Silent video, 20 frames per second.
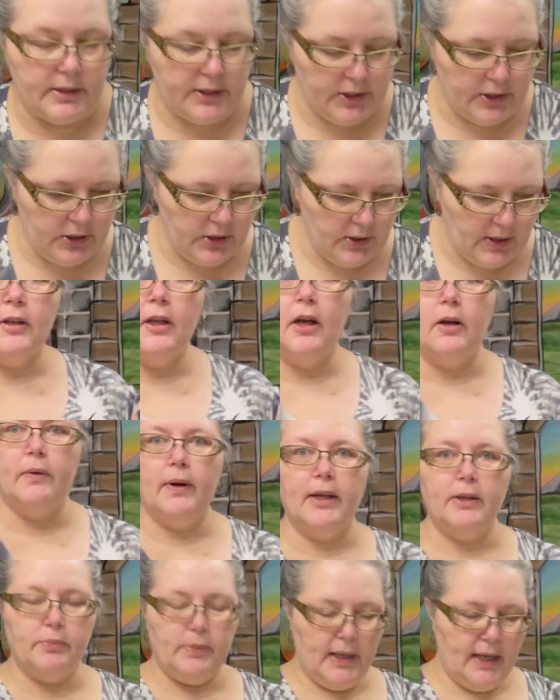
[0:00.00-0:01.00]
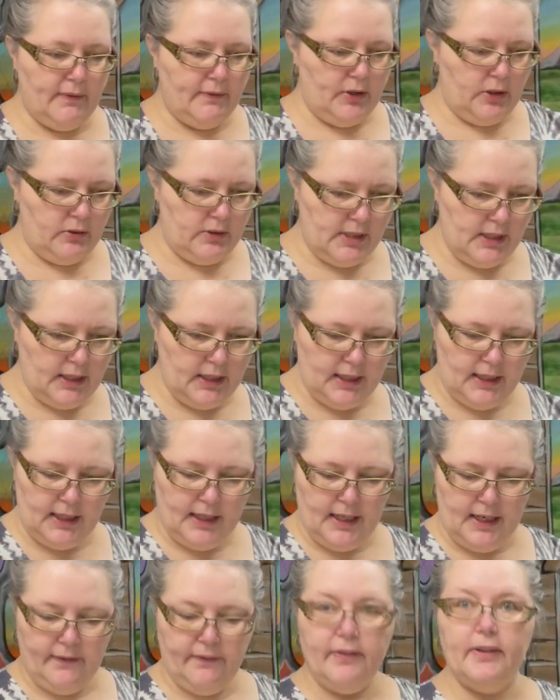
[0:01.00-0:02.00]
to do that. All right, we have the utility
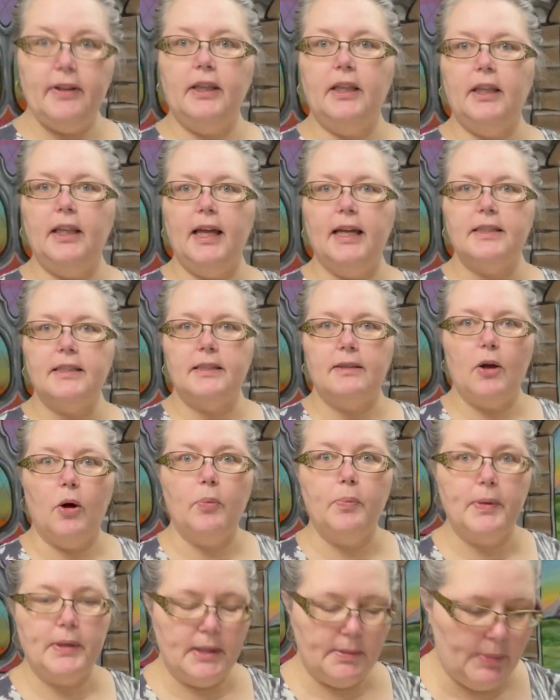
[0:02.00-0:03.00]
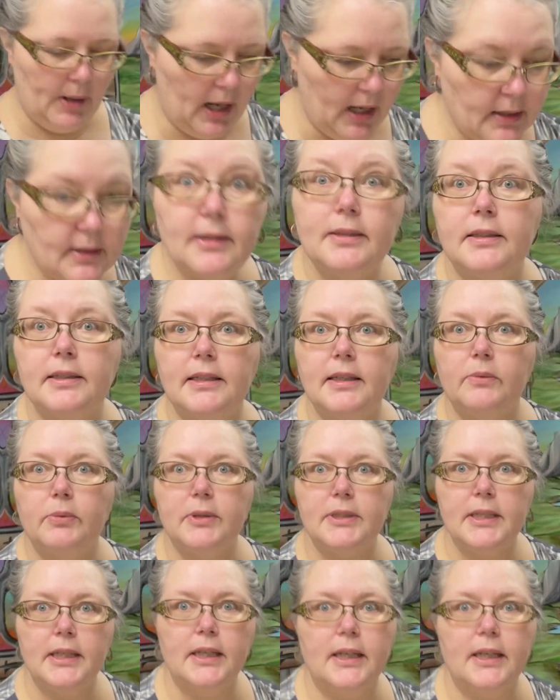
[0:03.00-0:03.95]
knife. Let's open the box and see what's in